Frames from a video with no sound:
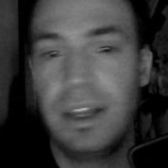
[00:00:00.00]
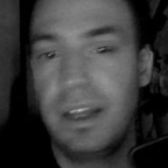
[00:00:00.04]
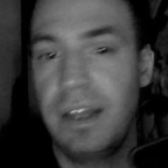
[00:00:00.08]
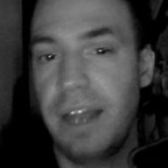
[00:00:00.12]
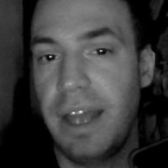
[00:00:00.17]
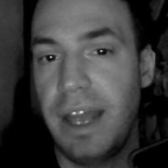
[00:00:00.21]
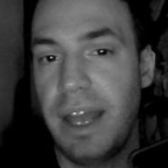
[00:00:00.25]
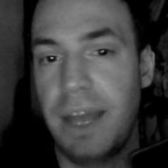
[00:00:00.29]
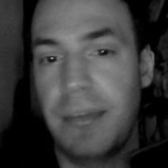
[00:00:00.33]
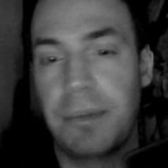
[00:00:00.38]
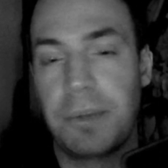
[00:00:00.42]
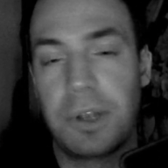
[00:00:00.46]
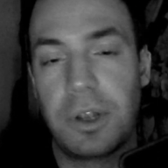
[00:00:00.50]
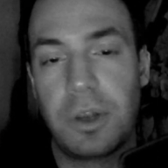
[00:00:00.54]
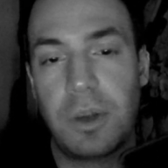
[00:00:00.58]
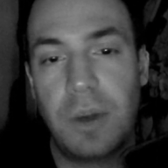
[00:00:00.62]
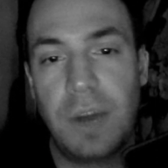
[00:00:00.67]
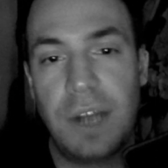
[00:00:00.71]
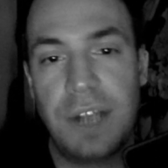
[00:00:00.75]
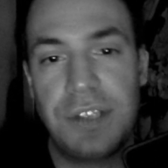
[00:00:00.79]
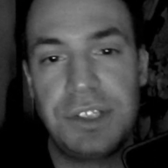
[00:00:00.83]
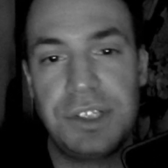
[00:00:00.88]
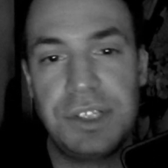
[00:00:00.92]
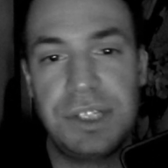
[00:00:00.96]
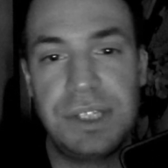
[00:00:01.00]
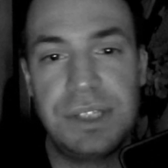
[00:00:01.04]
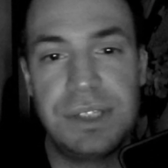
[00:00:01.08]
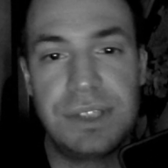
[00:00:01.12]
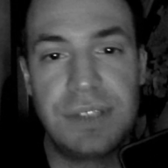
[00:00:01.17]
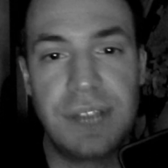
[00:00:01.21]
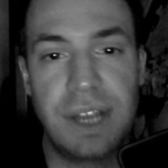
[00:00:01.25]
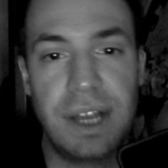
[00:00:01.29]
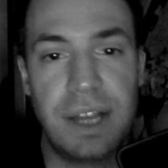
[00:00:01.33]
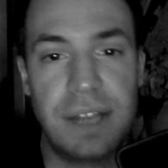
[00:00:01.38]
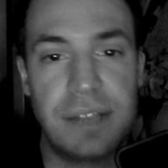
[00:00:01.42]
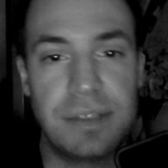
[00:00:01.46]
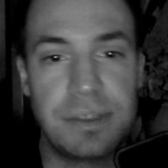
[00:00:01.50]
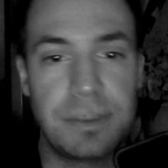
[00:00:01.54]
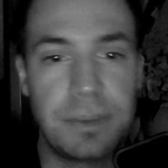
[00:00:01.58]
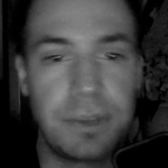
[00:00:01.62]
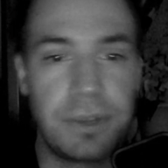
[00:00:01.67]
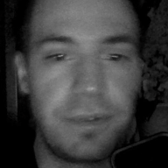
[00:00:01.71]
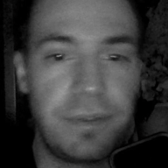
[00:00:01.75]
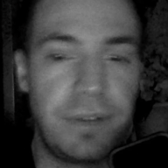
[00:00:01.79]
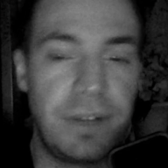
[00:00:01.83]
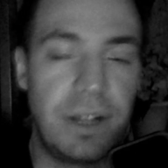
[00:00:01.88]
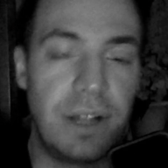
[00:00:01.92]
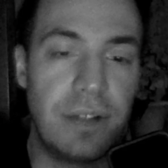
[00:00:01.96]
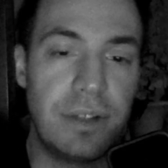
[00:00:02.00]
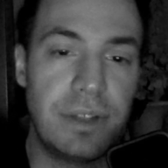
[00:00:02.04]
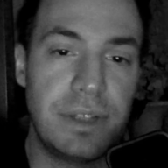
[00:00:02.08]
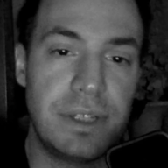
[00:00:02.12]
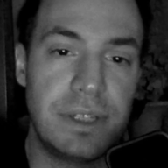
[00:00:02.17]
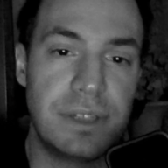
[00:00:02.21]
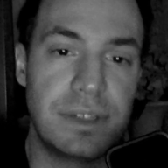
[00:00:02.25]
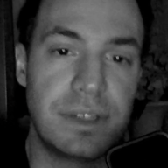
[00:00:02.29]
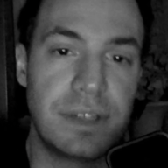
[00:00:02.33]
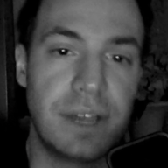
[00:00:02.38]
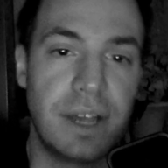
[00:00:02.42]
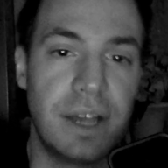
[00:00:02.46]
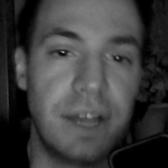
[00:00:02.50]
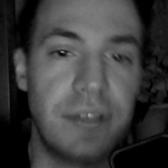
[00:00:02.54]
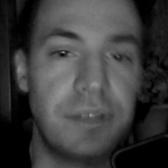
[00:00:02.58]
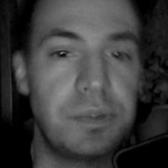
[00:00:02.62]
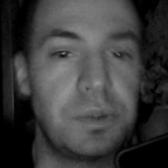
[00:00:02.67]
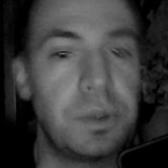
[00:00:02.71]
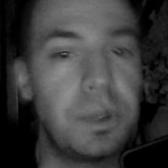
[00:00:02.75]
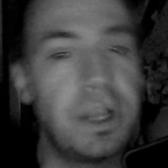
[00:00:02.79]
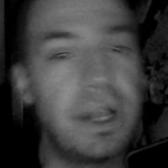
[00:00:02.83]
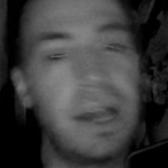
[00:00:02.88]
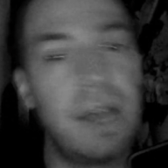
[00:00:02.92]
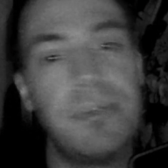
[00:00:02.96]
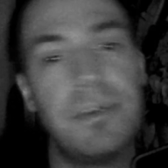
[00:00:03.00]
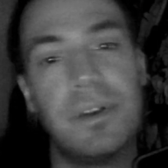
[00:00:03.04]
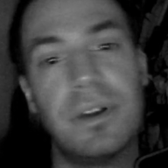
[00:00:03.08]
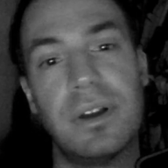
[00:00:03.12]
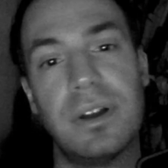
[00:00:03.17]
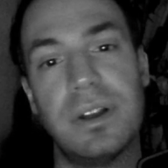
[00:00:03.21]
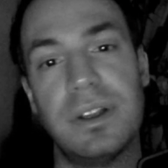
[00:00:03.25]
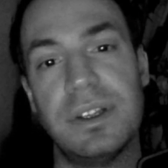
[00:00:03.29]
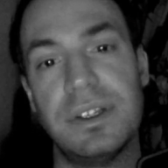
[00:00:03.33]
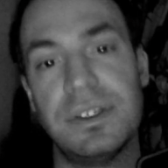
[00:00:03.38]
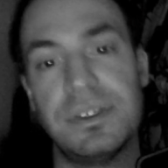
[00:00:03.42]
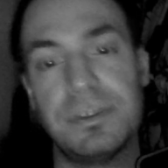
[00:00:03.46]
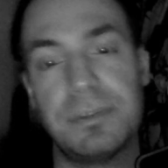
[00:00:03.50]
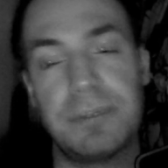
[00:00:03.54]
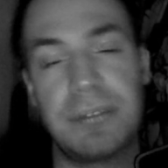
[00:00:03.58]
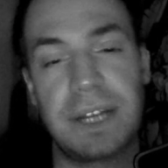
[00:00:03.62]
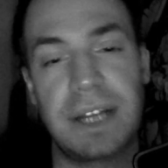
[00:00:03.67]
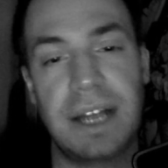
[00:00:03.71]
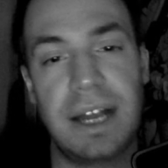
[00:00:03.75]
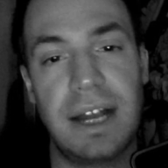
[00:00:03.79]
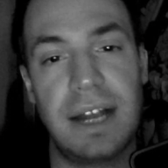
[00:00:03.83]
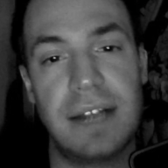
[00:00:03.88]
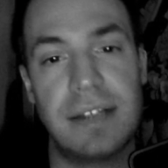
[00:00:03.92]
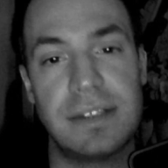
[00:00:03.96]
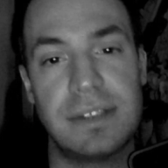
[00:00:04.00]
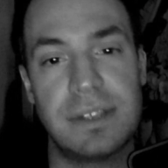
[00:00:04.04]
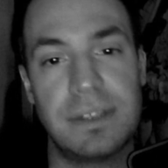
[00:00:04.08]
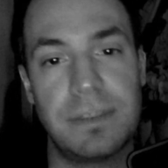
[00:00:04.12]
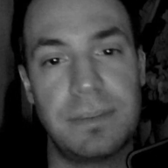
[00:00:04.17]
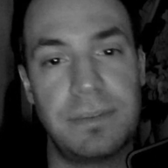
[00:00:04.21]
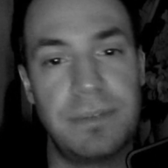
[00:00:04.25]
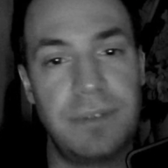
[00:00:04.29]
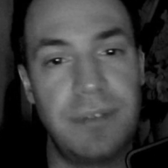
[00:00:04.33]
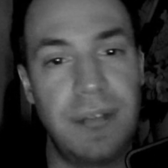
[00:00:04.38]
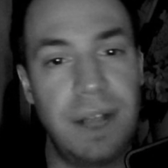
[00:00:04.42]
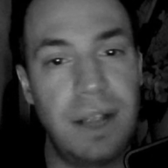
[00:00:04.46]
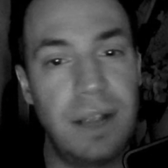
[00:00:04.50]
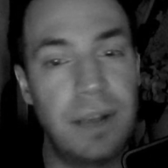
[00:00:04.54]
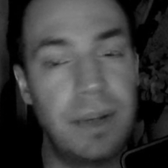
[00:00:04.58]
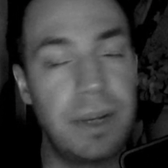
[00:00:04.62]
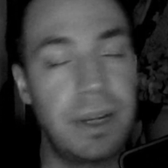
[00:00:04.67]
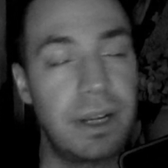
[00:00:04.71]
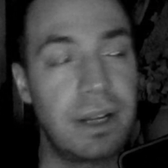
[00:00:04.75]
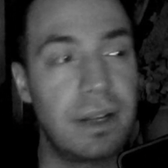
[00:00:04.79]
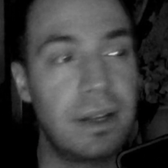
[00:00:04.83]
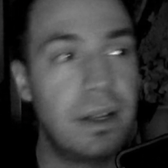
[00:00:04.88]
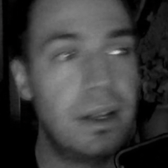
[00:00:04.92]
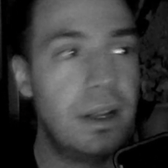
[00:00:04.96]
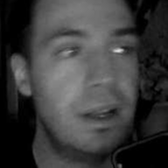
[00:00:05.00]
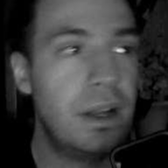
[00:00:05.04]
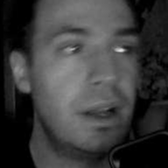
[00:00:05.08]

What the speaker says: Hey, I'm going to watch these guys. I'm going to follow these guys, whatever. These are my guys that I'm following